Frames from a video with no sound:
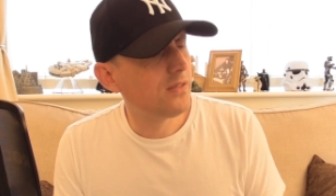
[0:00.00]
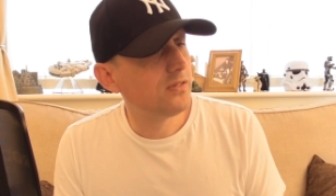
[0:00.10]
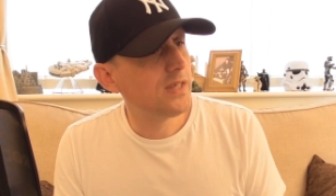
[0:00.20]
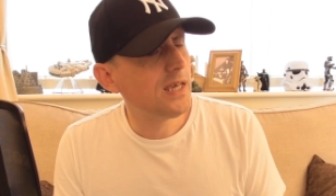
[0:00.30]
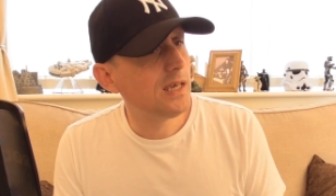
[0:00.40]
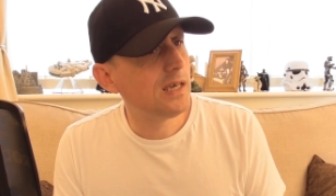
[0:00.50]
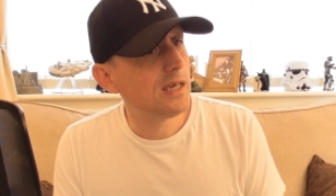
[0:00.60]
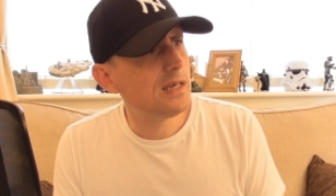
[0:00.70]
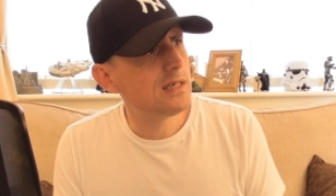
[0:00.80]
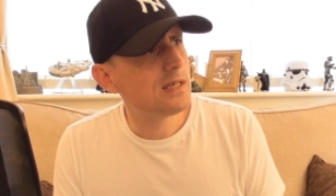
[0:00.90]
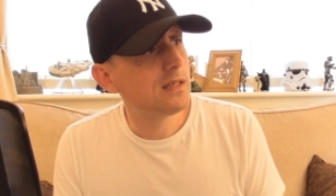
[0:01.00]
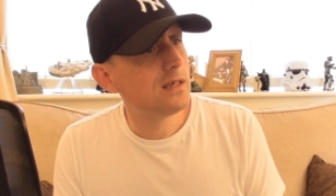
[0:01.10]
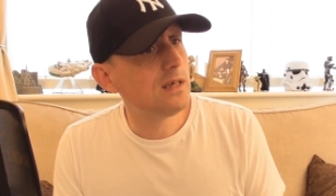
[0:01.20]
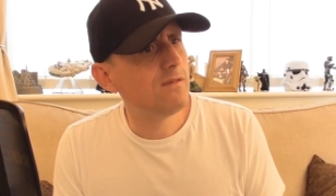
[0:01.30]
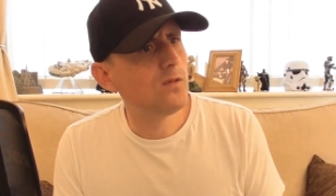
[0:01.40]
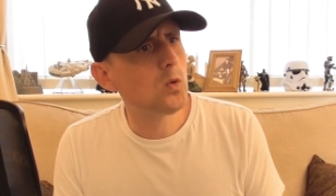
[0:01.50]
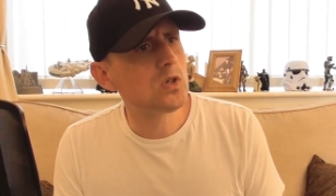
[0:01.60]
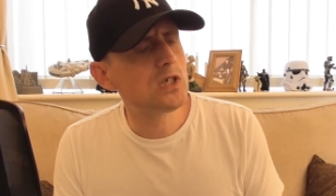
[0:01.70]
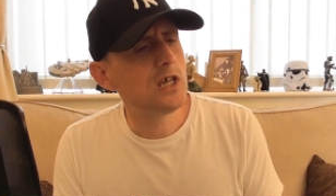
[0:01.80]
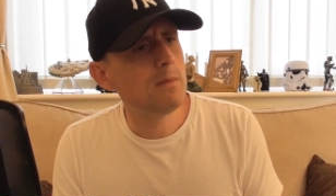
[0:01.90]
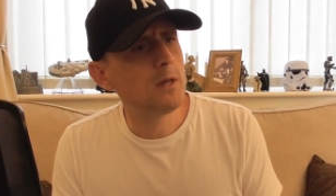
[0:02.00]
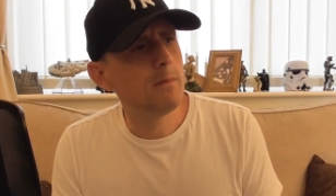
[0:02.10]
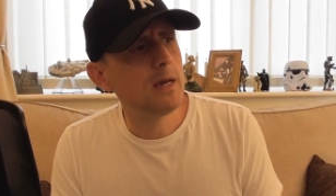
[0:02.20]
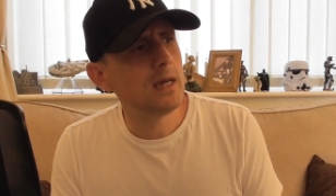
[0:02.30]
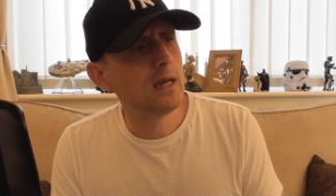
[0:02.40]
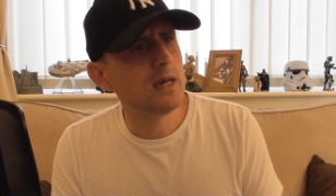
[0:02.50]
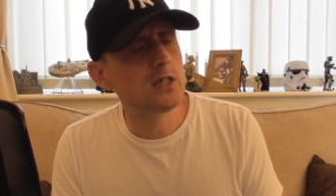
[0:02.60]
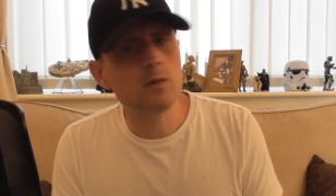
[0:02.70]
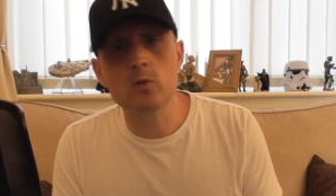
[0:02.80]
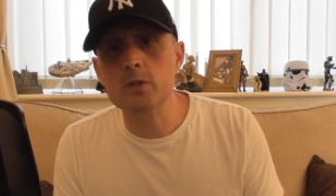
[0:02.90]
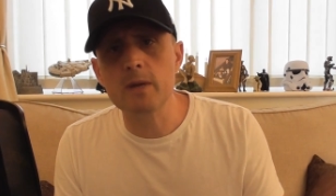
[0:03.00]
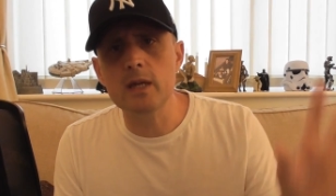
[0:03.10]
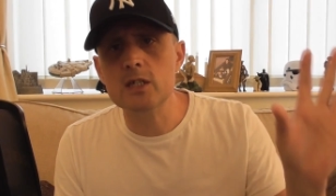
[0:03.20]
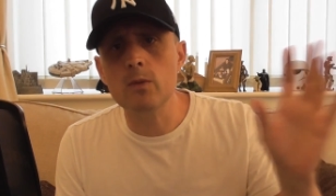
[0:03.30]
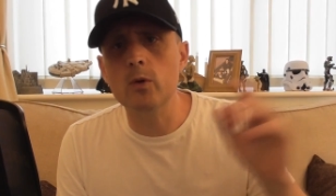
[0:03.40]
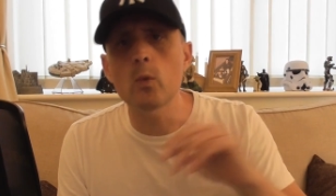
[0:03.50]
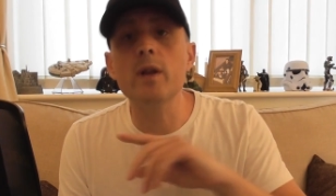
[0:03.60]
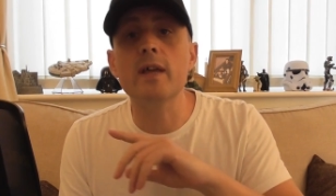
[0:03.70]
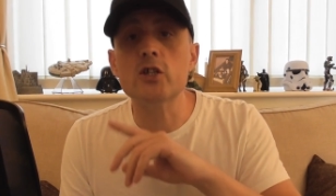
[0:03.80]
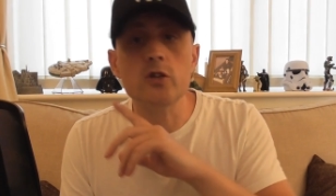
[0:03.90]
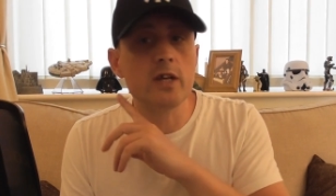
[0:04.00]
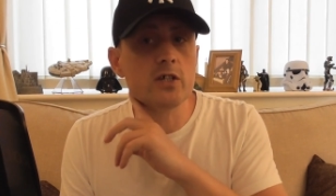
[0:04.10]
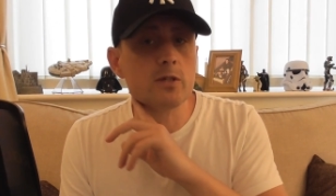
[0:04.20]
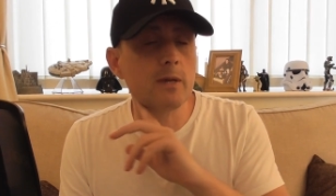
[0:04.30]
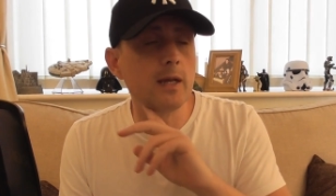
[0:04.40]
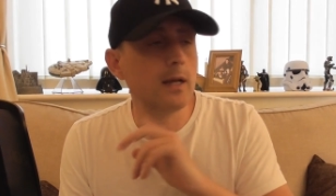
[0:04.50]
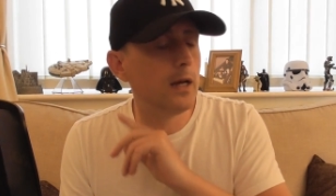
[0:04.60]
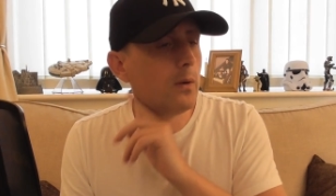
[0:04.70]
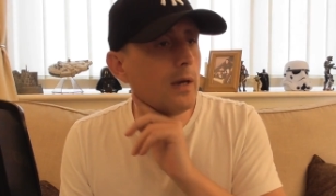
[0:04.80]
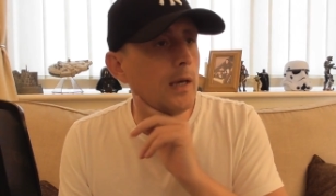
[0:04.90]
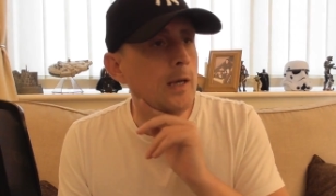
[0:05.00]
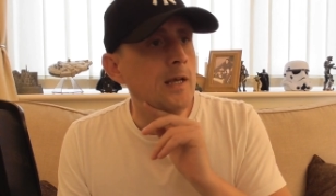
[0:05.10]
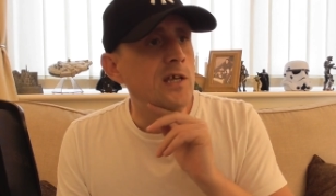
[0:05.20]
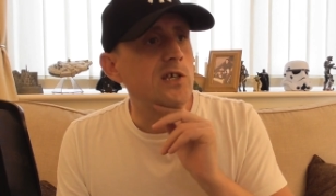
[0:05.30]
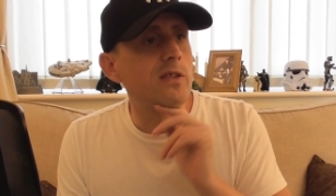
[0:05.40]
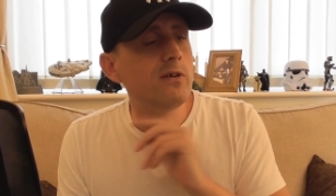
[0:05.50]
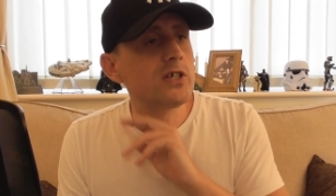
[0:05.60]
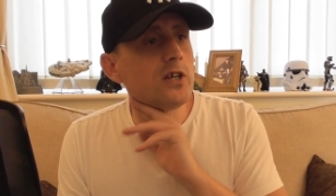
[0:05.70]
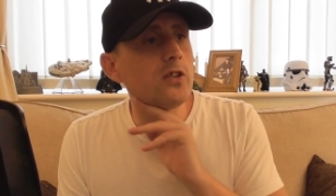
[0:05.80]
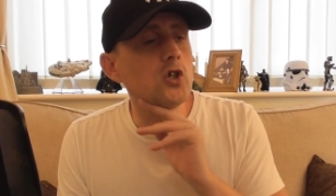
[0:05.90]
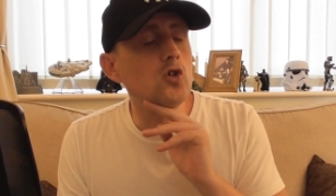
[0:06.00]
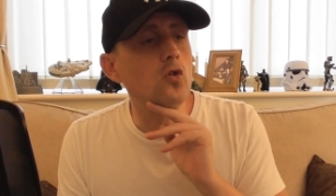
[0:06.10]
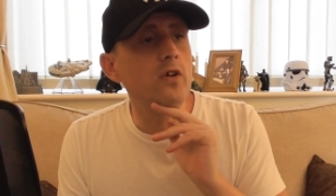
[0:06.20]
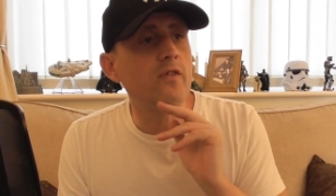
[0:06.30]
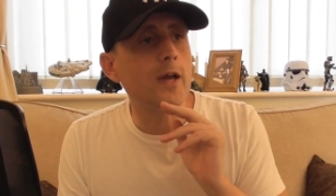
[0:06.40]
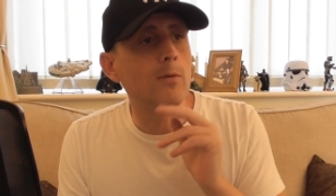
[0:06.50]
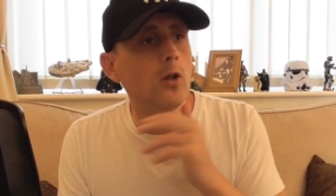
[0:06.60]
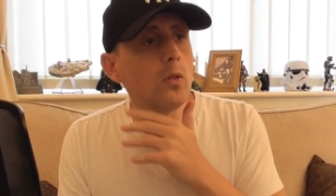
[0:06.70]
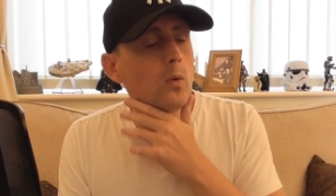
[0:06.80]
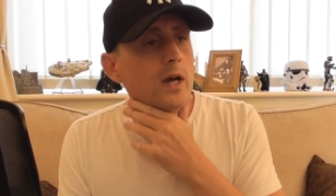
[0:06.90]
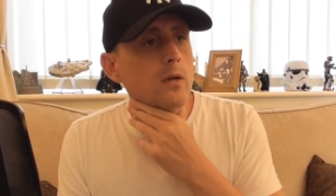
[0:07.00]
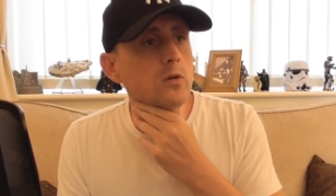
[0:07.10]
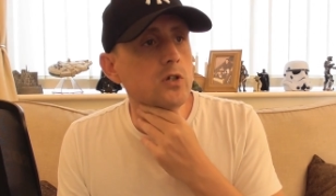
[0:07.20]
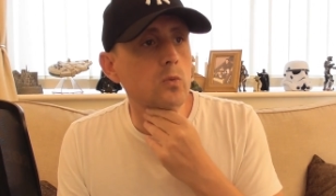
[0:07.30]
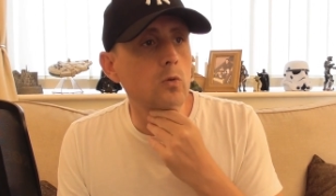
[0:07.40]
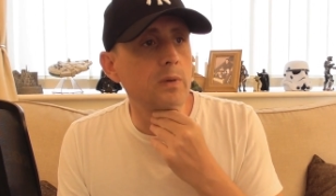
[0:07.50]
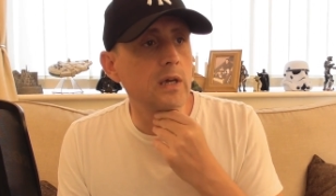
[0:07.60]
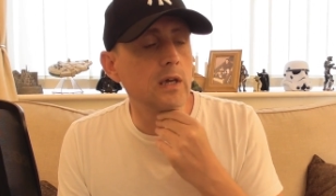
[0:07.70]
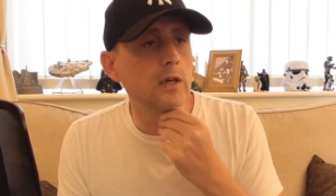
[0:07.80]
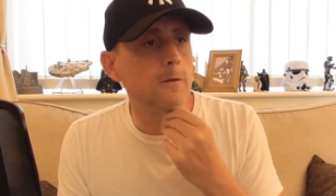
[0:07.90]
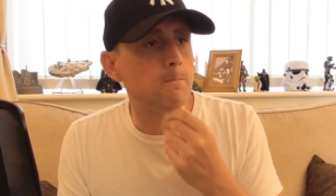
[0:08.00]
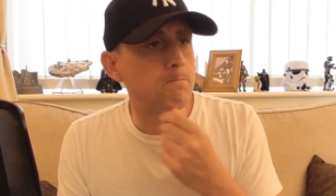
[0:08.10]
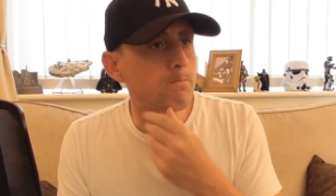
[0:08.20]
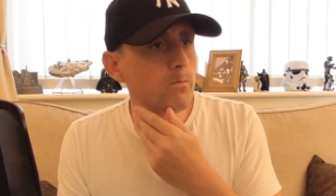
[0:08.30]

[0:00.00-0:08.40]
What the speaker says: think is it the Forza team that are making it? One of their studios is making it anyway. So there is another story Fable on the way, which will be